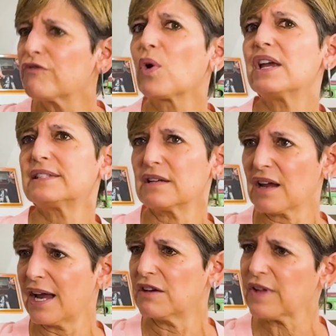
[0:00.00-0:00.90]
your voice
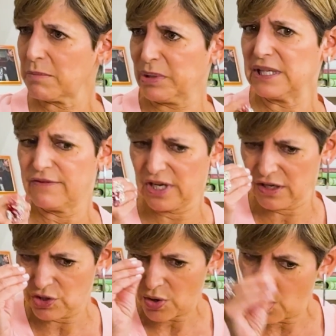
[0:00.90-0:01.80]
and kind of like
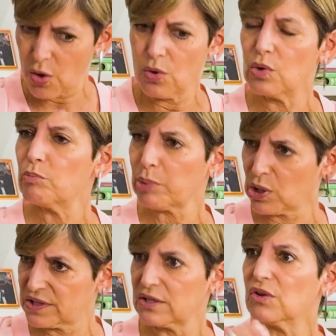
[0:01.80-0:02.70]
believing in your own
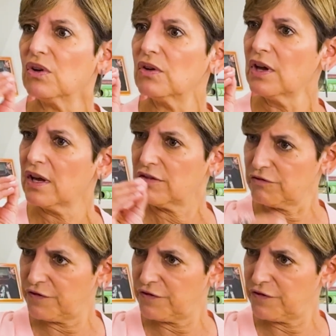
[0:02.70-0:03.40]
personal